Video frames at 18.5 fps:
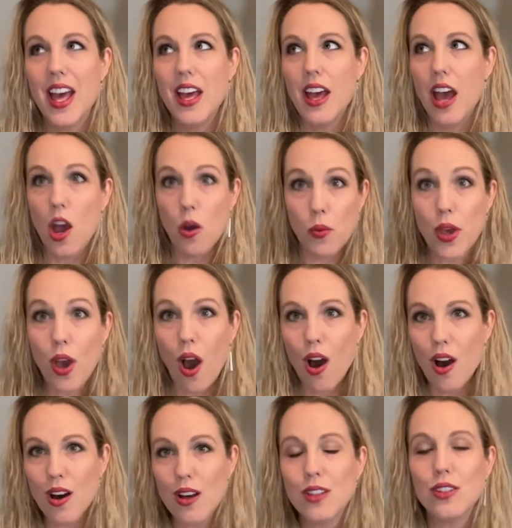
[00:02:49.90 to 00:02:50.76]
And we
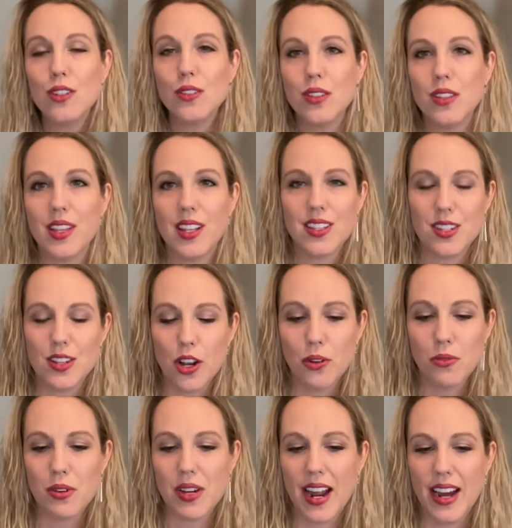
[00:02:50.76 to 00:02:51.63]
all know that that's not
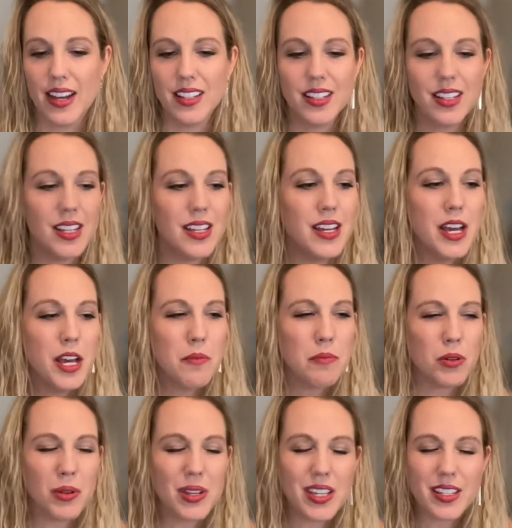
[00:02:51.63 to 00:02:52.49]
reality,
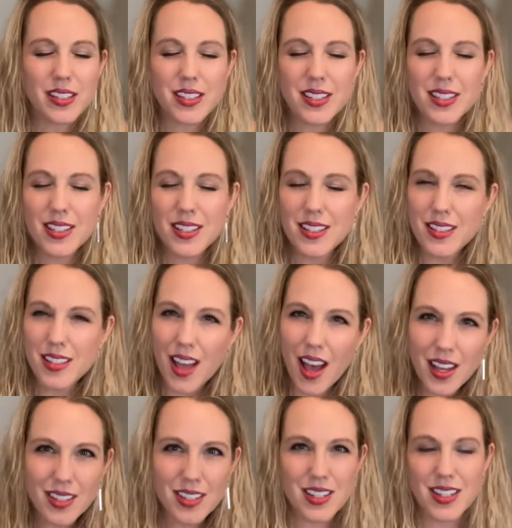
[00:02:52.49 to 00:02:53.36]
but we get
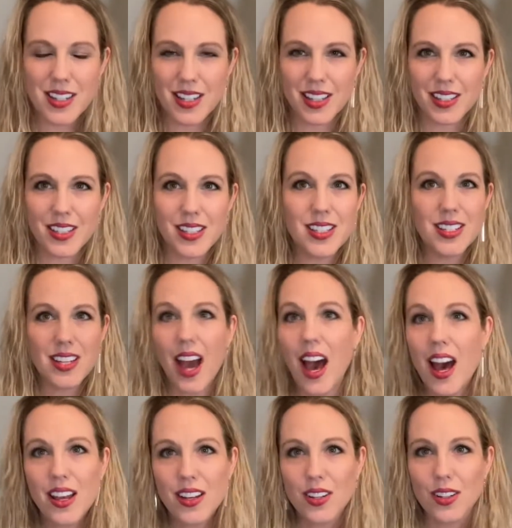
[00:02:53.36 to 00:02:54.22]
sucked into this
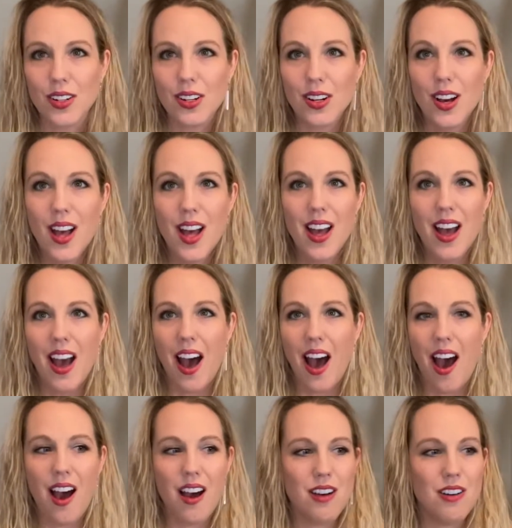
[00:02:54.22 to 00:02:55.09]
tunnel
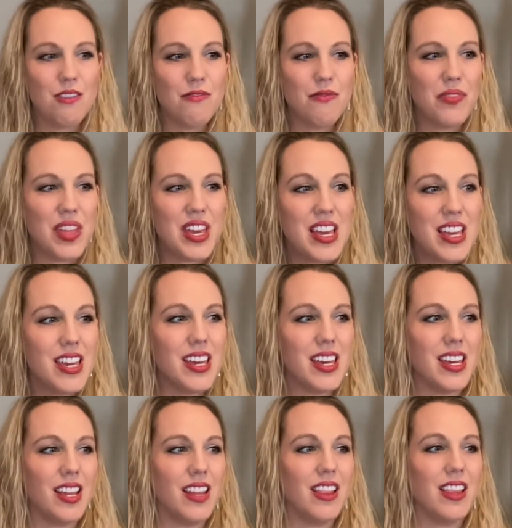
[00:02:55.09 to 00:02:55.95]
of
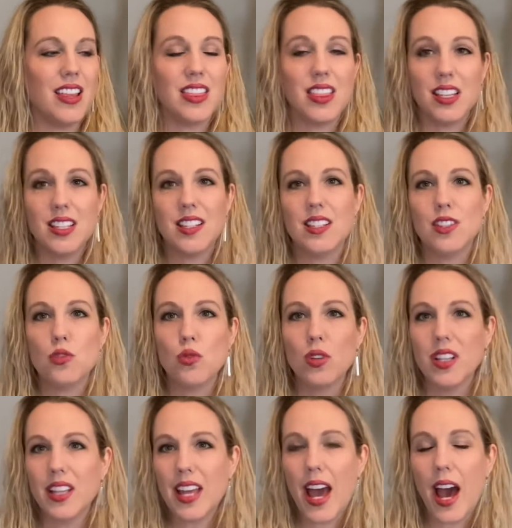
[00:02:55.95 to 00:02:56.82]
thinking that this is
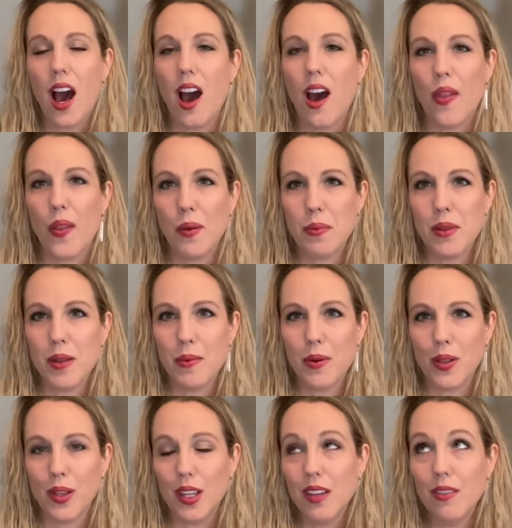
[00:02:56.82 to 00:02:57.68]
really how other
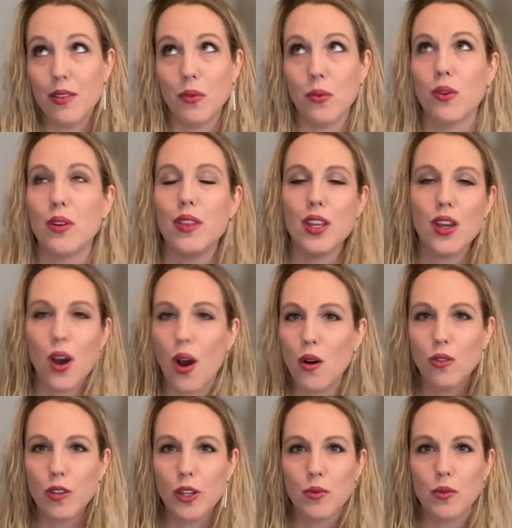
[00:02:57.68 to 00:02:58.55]
people live and we're the
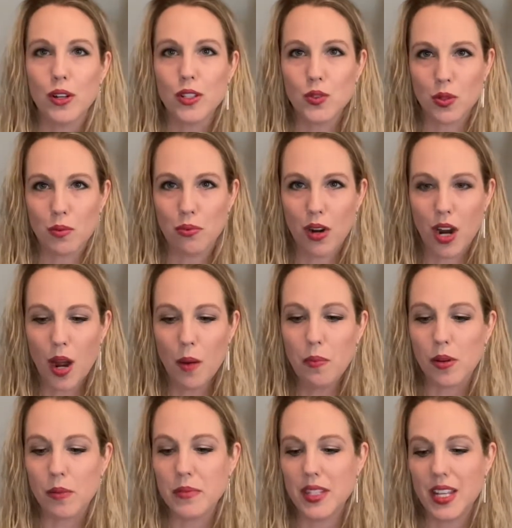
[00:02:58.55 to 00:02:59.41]
only ones with
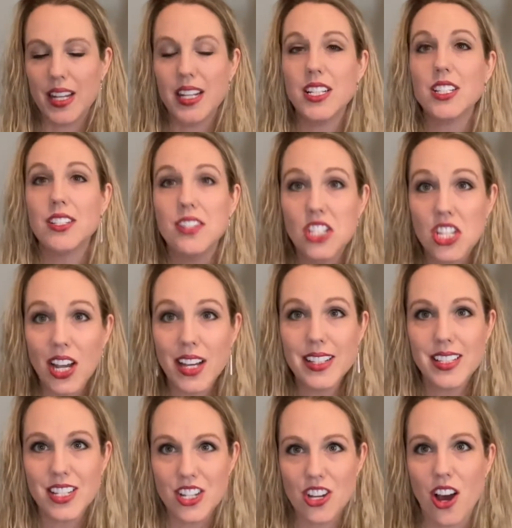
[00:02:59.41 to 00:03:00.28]
problems. And it's
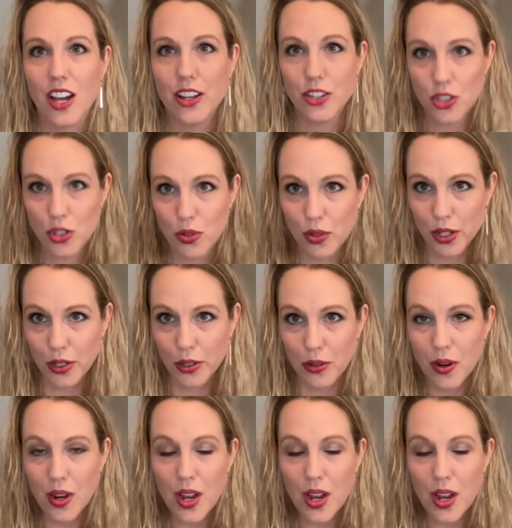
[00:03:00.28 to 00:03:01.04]
just not true.